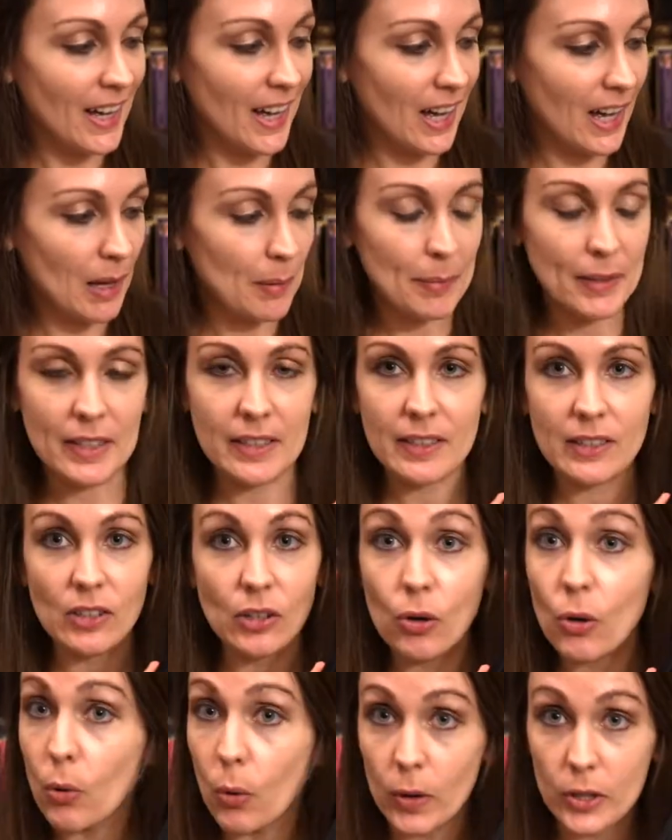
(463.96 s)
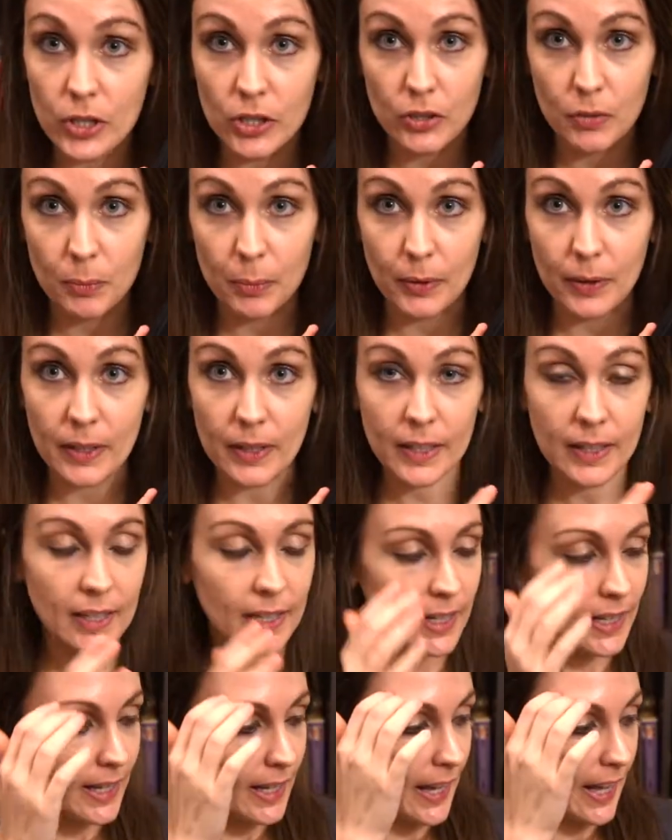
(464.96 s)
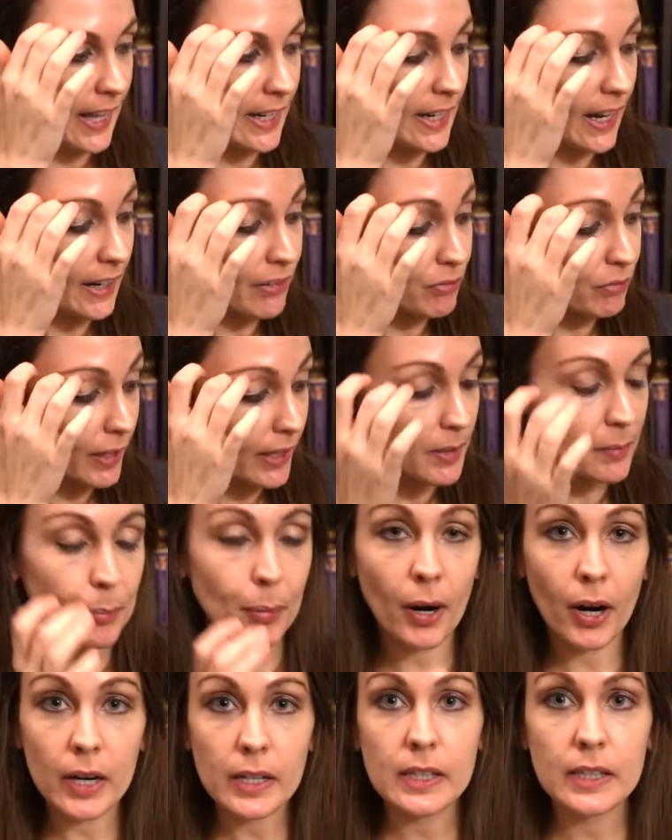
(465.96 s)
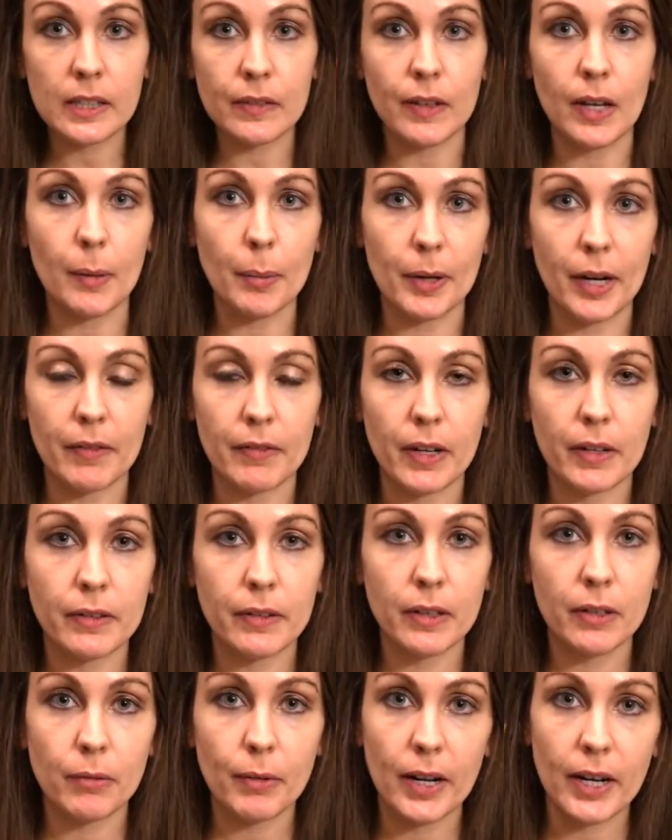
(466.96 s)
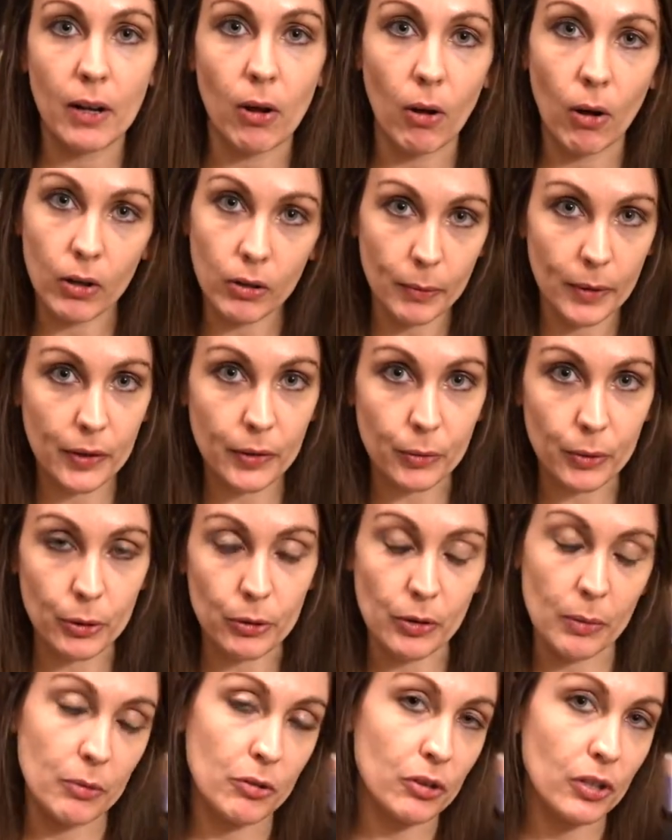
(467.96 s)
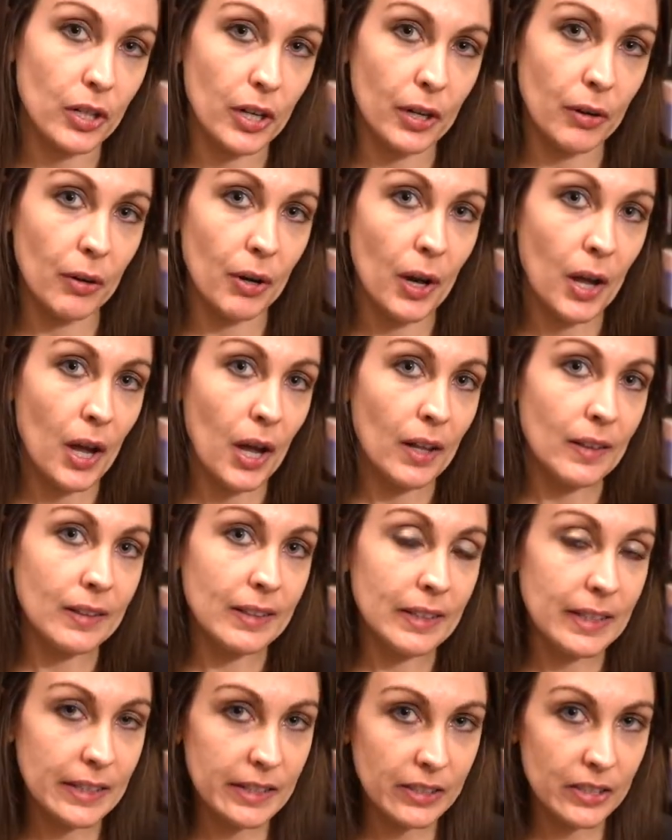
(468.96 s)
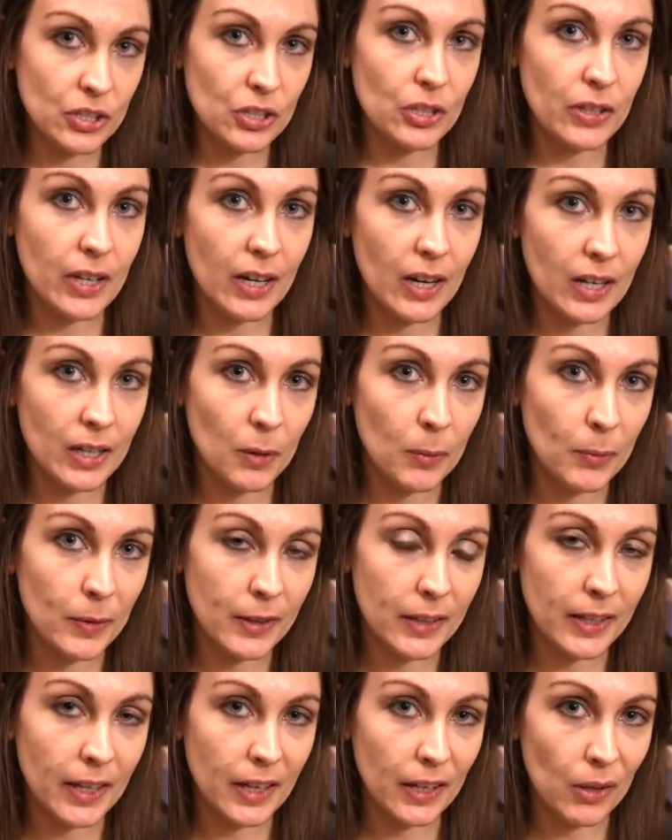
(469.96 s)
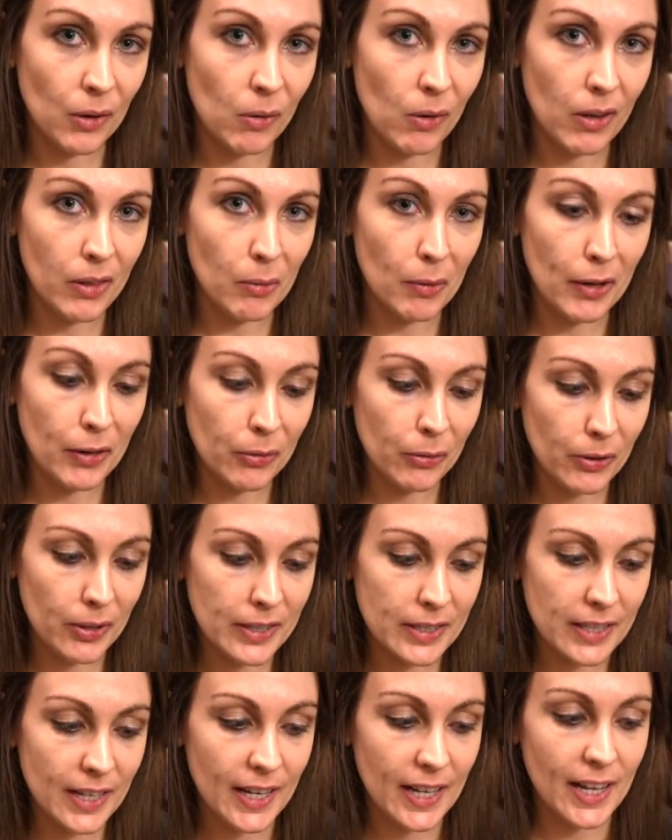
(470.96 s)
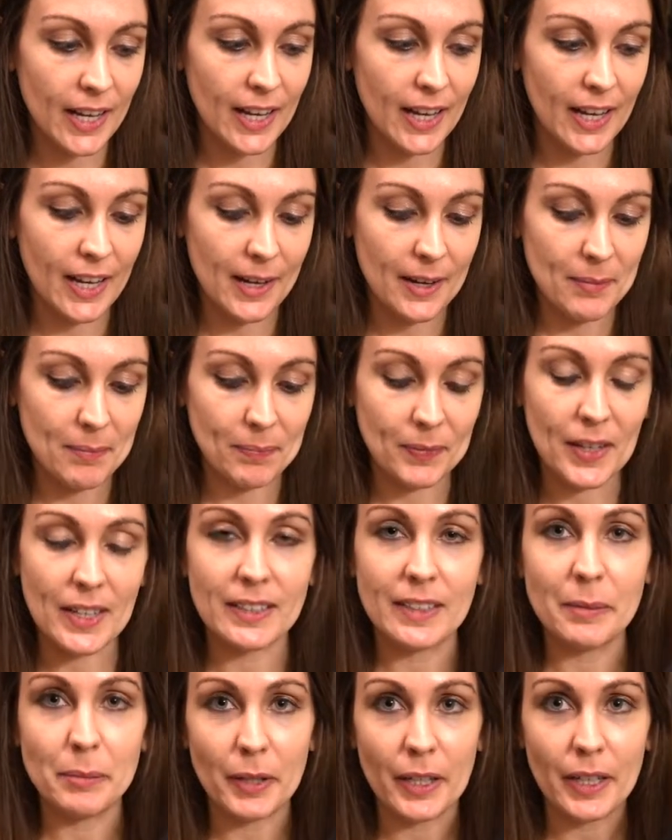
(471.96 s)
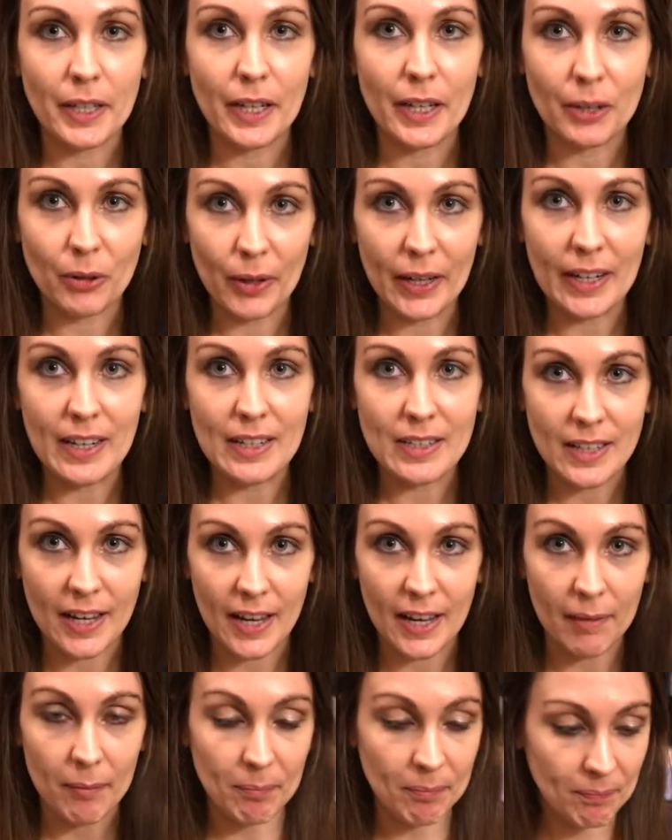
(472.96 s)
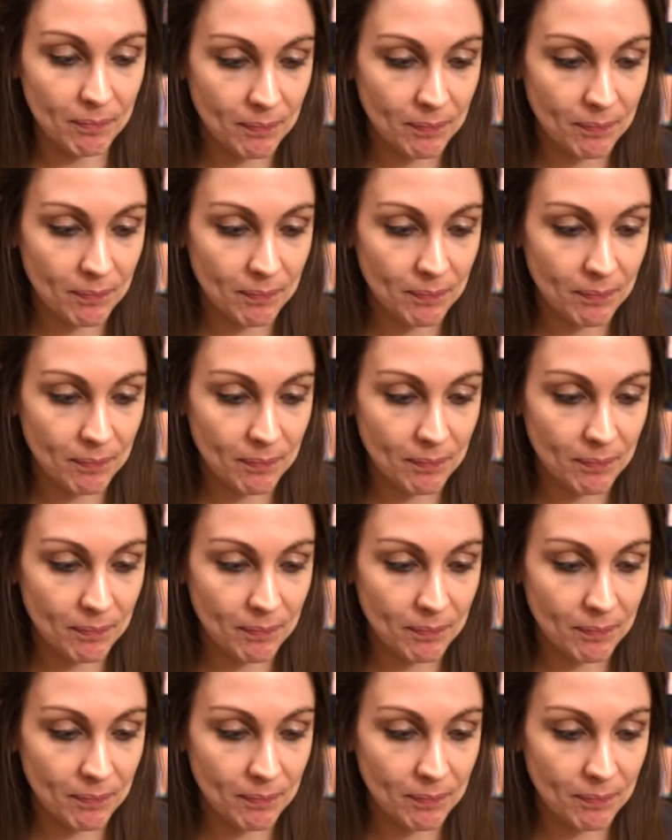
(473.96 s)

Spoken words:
This is a gorgeous book, and I've read parts of it, but I've never read it all the way through. So I'm just gonna listen to the audiobook and go all the way through it. It seems like a great time.